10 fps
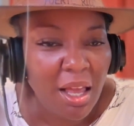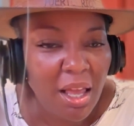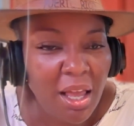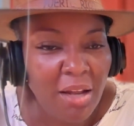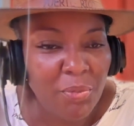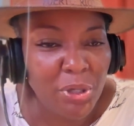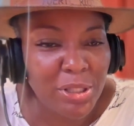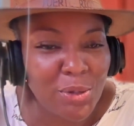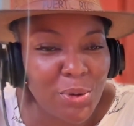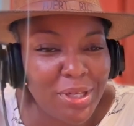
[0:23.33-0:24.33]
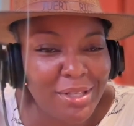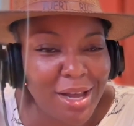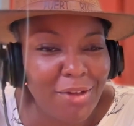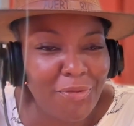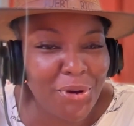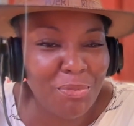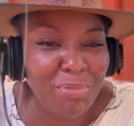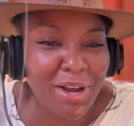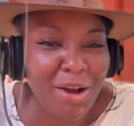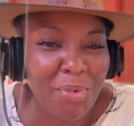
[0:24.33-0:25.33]
And we're so excited for you to
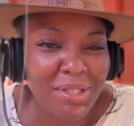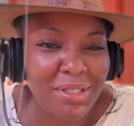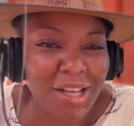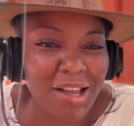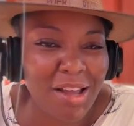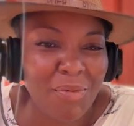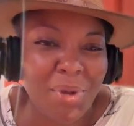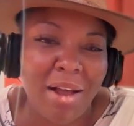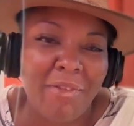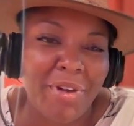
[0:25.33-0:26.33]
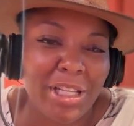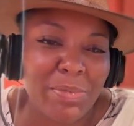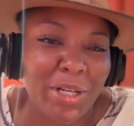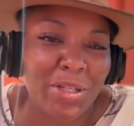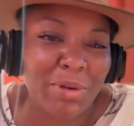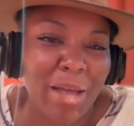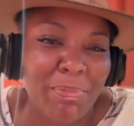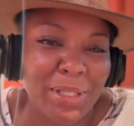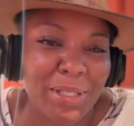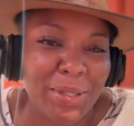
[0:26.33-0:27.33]
be here with us today. We got a very special
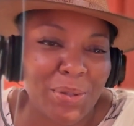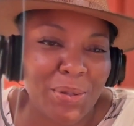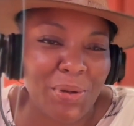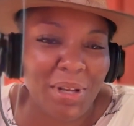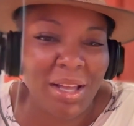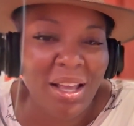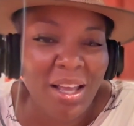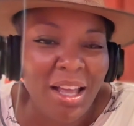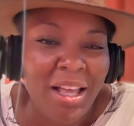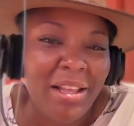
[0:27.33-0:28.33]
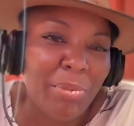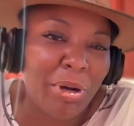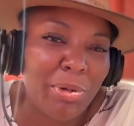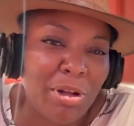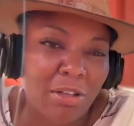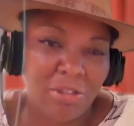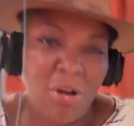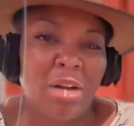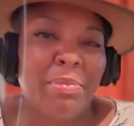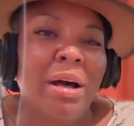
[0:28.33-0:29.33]
episode. And we're going to be
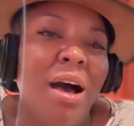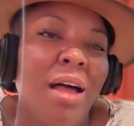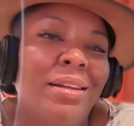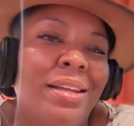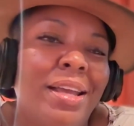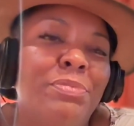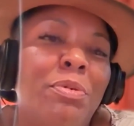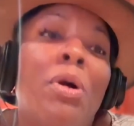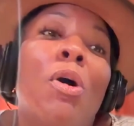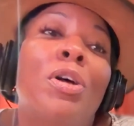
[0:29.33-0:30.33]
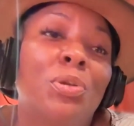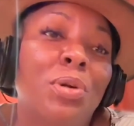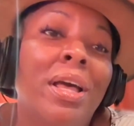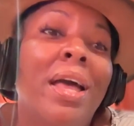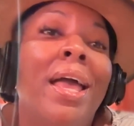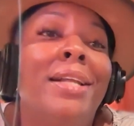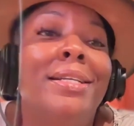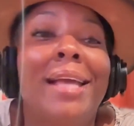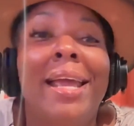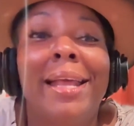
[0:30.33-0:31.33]
talking about holidays, but we're also going to
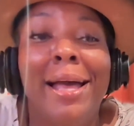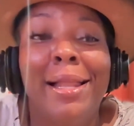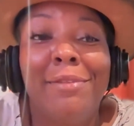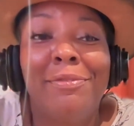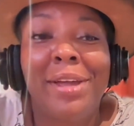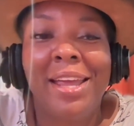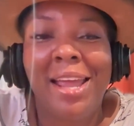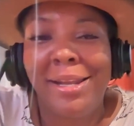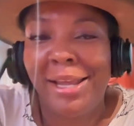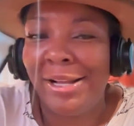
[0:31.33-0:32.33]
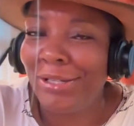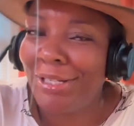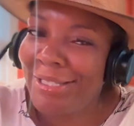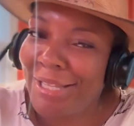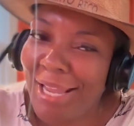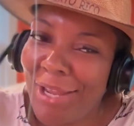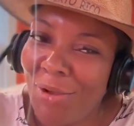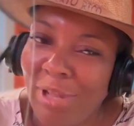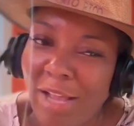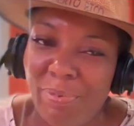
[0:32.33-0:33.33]
educate, elevate, and entertain
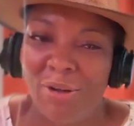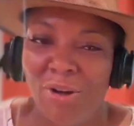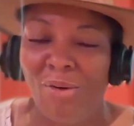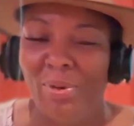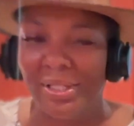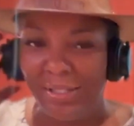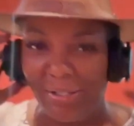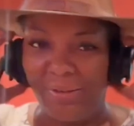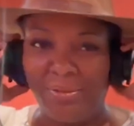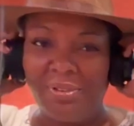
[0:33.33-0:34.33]
you like we always do.